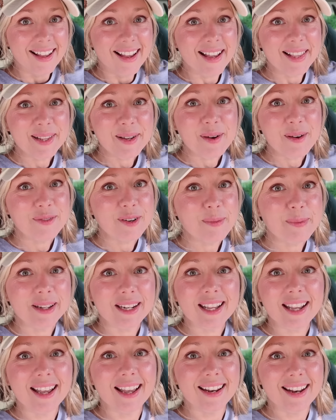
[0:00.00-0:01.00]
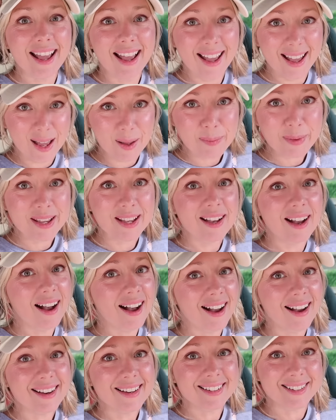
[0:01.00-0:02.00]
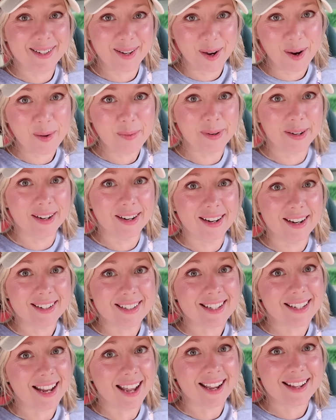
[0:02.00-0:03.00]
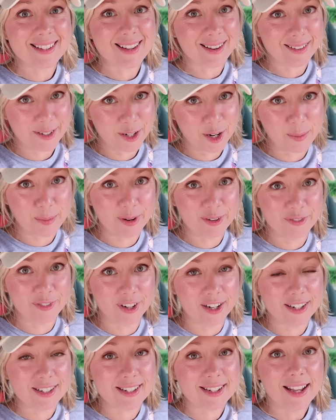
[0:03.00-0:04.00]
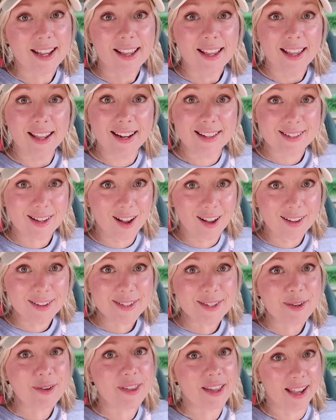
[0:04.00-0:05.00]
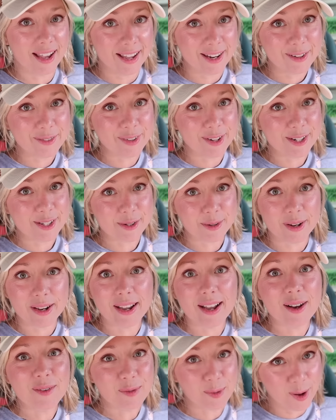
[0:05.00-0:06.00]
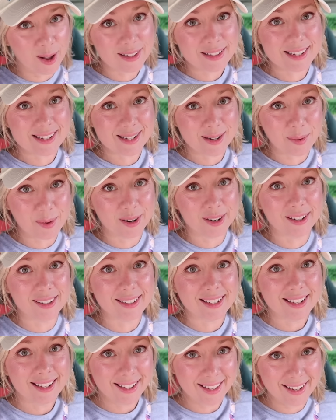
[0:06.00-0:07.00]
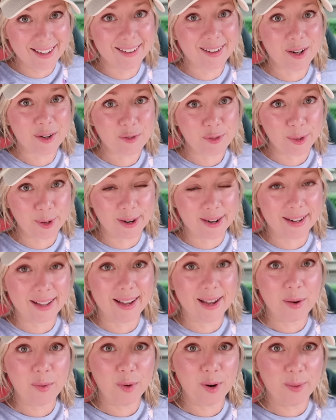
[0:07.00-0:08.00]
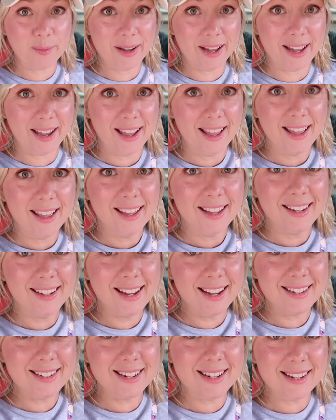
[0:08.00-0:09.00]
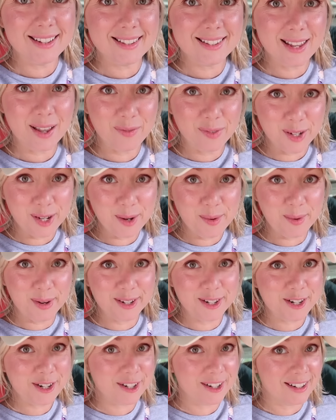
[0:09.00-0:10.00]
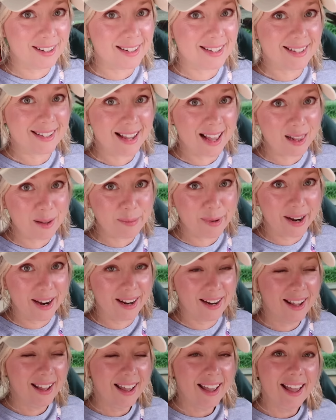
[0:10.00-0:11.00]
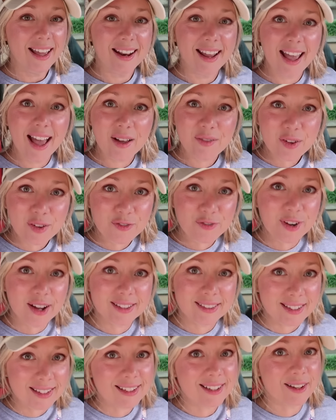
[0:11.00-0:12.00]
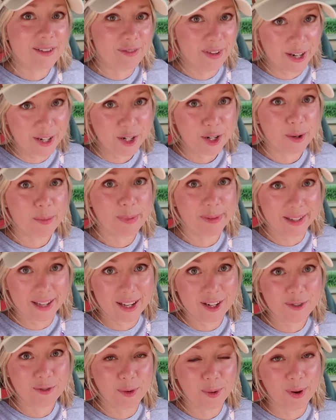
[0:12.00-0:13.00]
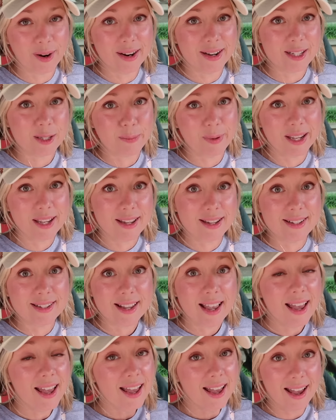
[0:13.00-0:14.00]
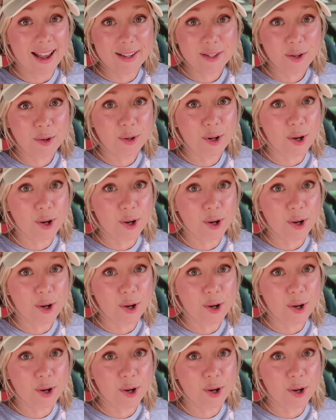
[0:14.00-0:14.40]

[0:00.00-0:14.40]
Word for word: hello everybody and happy October. Today is October 1st and it's also the anniversary of Walt Disney World here in Florida. I wore my 1971 shirt to celebrate and I have a fun little adventure planned for us because as you